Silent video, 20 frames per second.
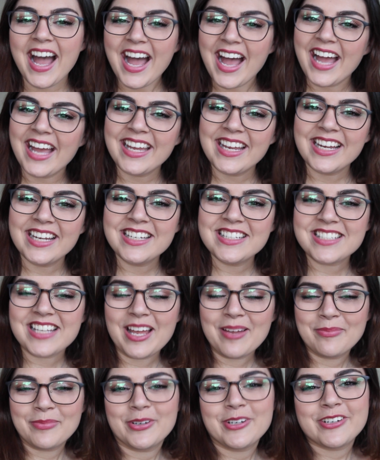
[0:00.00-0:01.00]
Hi guys,
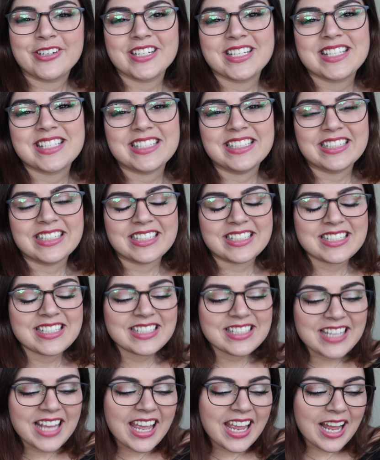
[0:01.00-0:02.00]
I'm Brooke Christina.
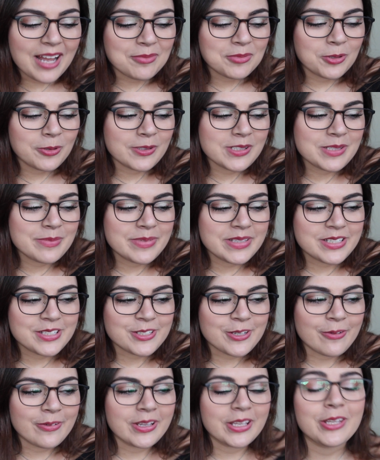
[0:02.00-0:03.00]
Today I'm going to be
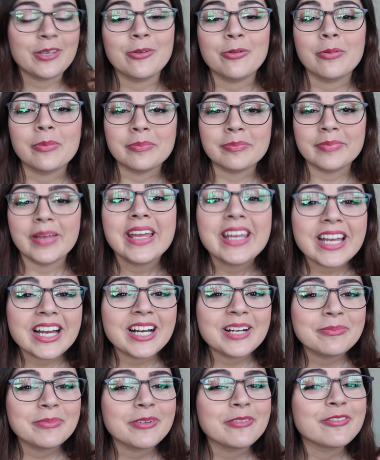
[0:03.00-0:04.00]
showing you
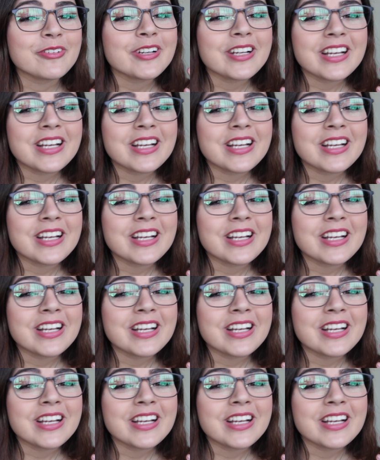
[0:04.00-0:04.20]
makeup for